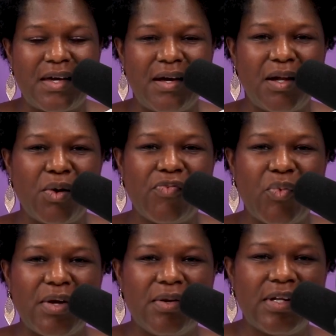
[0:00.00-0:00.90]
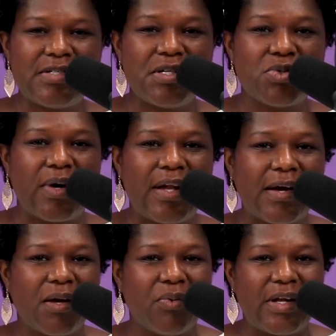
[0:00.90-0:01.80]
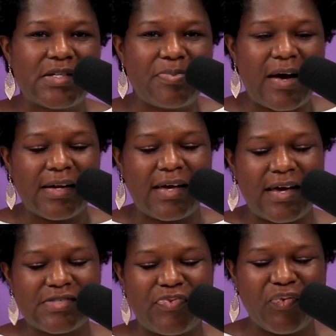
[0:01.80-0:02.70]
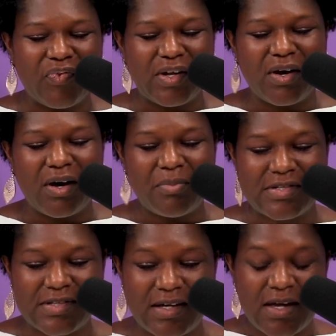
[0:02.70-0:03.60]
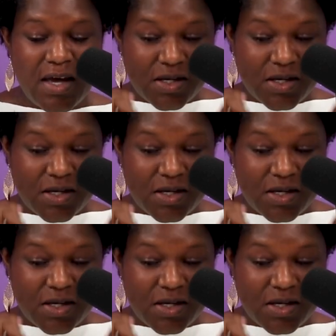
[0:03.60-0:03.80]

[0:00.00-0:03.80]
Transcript: Hello, everyone. You're listening to Unlocking Greatness podcast. Feel free to call me Z.